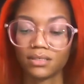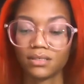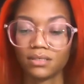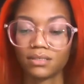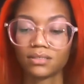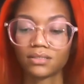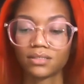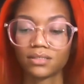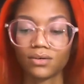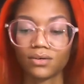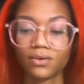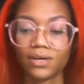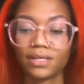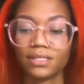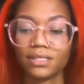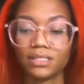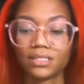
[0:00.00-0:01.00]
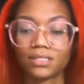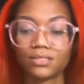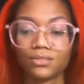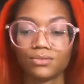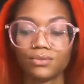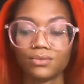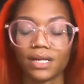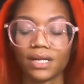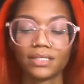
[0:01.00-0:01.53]
So I need to do
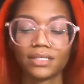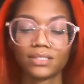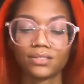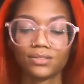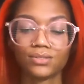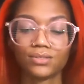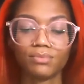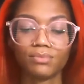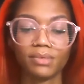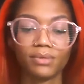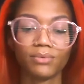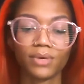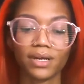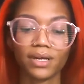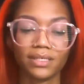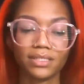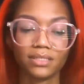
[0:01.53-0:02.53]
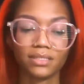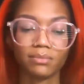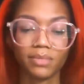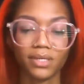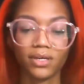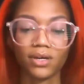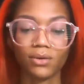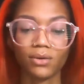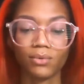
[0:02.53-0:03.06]
what I need to do, be where I need to
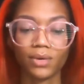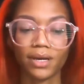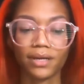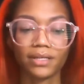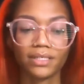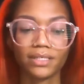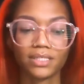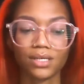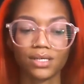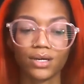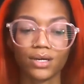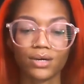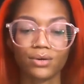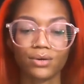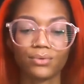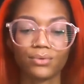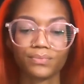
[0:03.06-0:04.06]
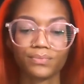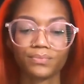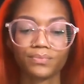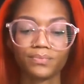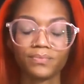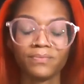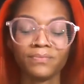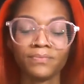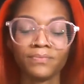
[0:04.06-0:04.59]
be, go where I need to go.
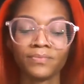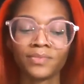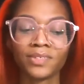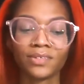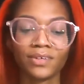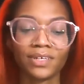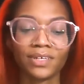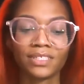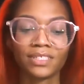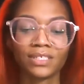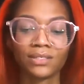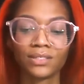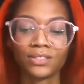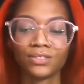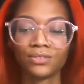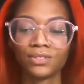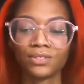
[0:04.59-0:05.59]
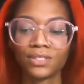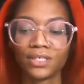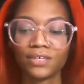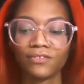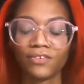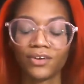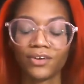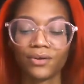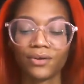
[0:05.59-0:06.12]
All right, so that you can get
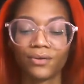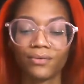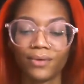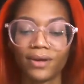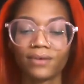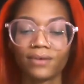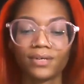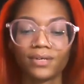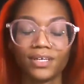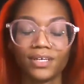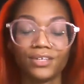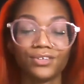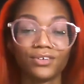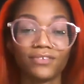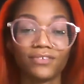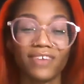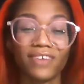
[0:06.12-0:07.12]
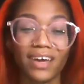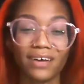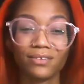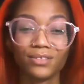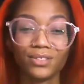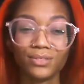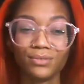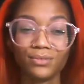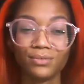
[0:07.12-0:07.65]
very grounded in your
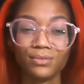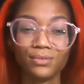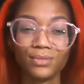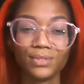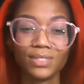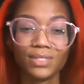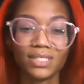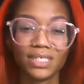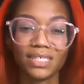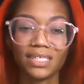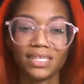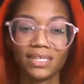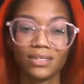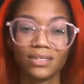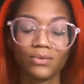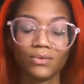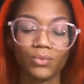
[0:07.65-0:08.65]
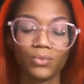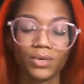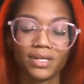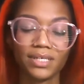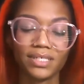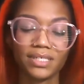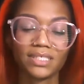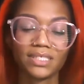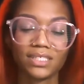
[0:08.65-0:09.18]
values and what
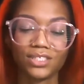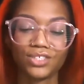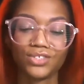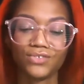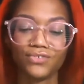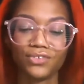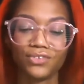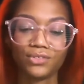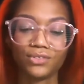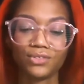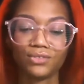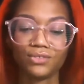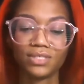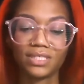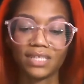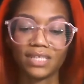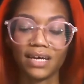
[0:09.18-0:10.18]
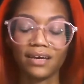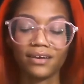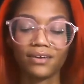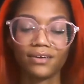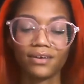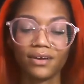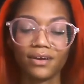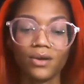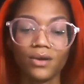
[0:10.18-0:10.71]
it is that you feel you
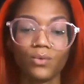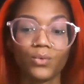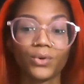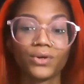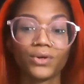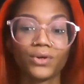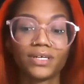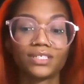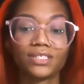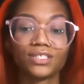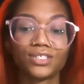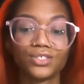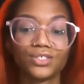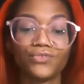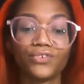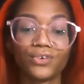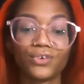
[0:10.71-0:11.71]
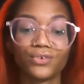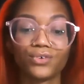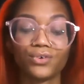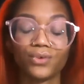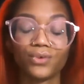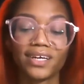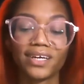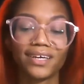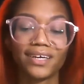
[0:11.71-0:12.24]
desire, where it is you feel you
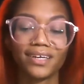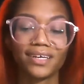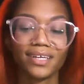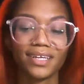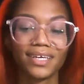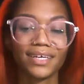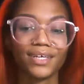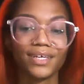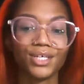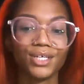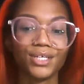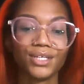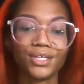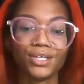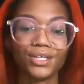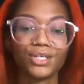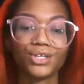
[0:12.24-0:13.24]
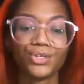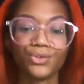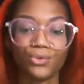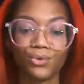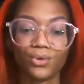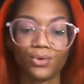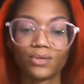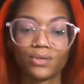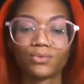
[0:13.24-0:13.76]
are headed in
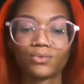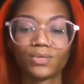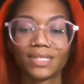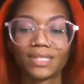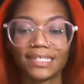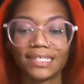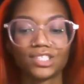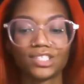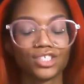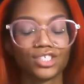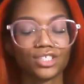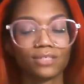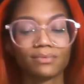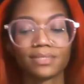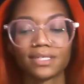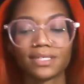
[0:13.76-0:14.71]
your relationships.